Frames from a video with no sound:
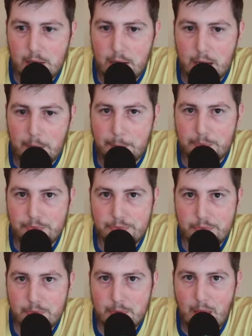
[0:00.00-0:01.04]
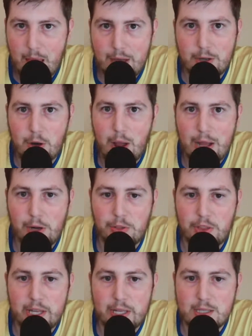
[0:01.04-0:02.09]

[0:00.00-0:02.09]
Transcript: I don't know. I don't think it's